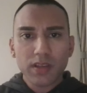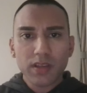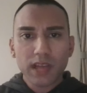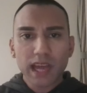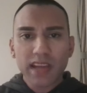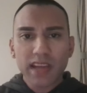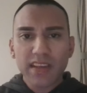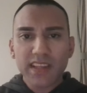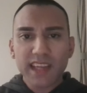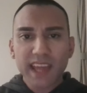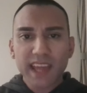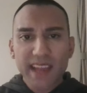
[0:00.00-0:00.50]

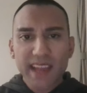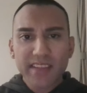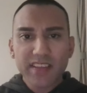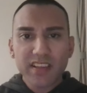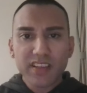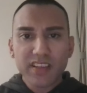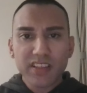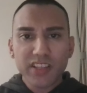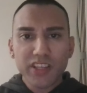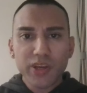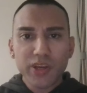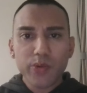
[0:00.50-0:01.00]
and
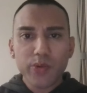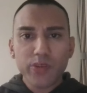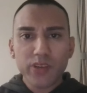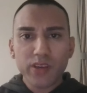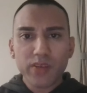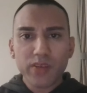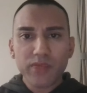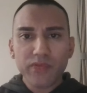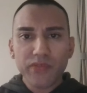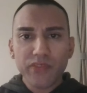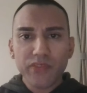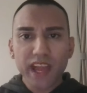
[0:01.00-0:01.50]
getting you to
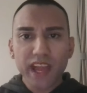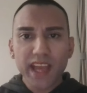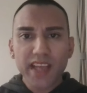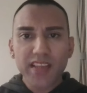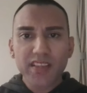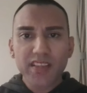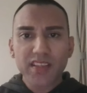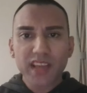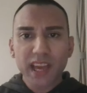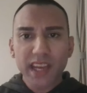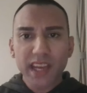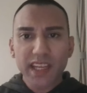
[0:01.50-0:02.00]

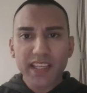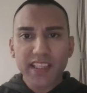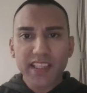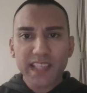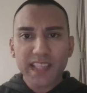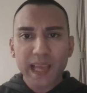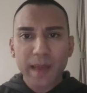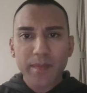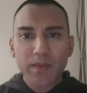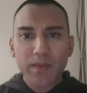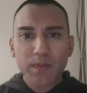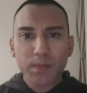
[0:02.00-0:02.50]
confess and
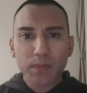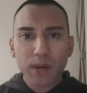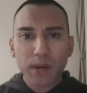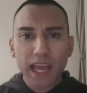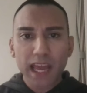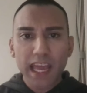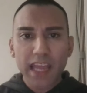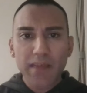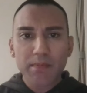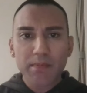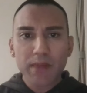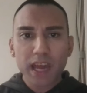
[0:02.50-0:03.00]
accept
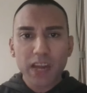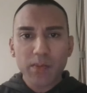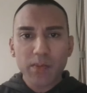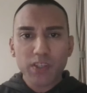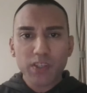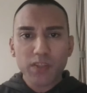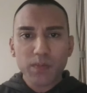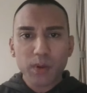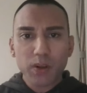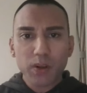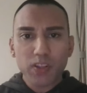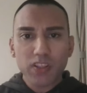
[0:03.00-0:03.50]
blame and
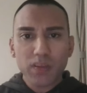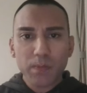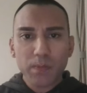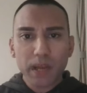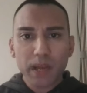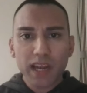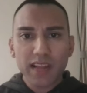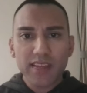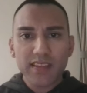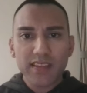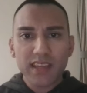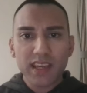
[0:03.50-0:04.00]

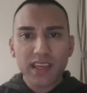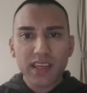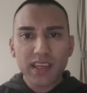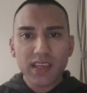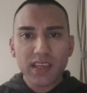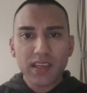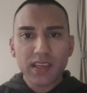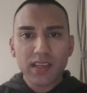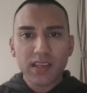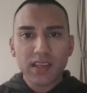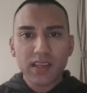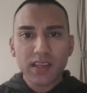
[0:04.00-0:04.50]
responsibility
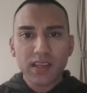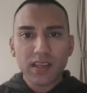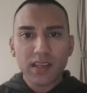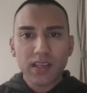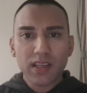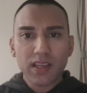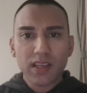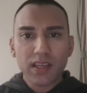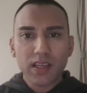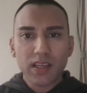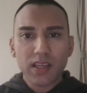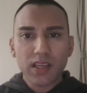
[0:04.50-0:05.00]

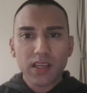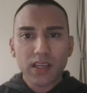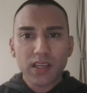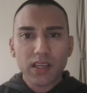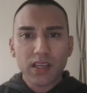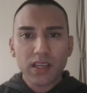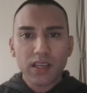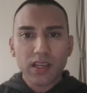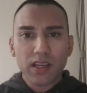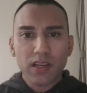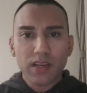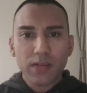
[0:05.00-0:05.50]

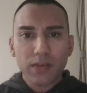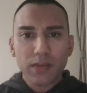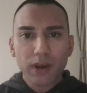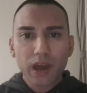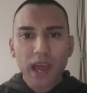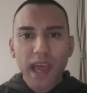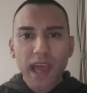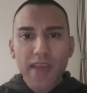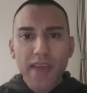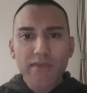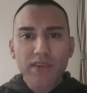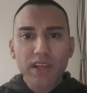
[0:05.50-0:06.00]
for
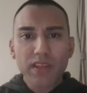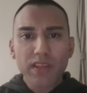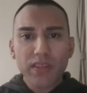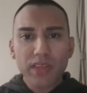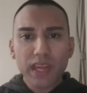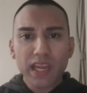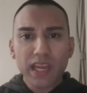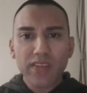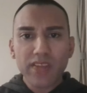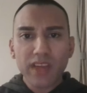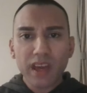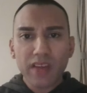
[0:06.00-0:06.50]

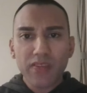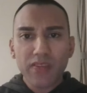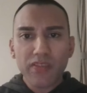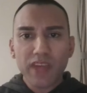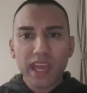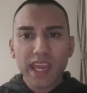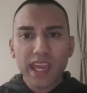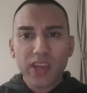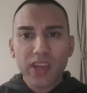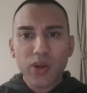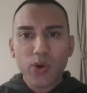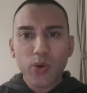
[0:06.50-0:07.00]
everything that
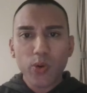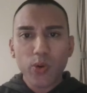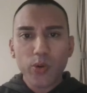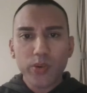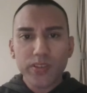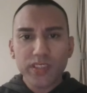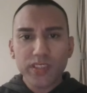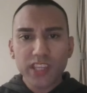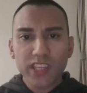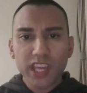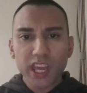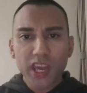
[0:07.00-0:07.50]
they
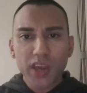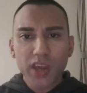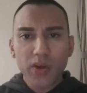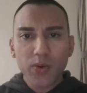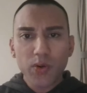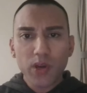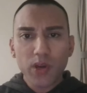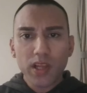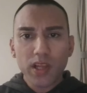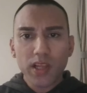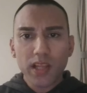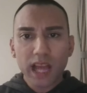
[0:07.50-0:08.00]
caused
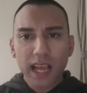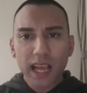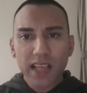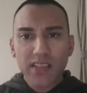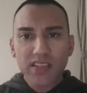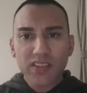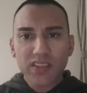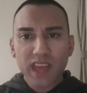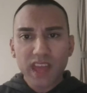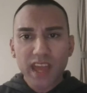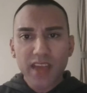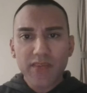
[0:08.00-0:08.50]
you
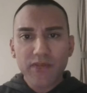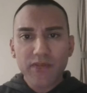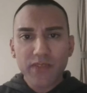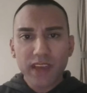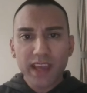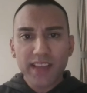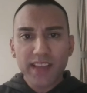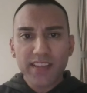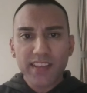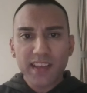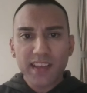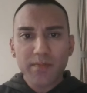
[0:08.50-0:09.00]
as their
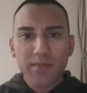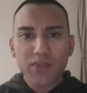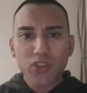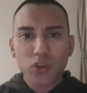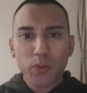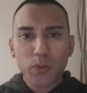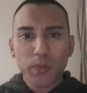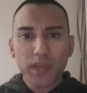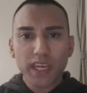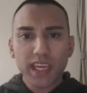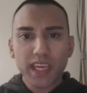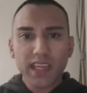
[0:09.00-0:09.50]
victim
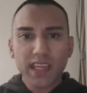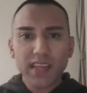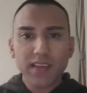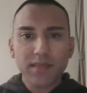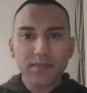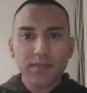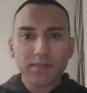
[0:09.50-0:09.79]
to be.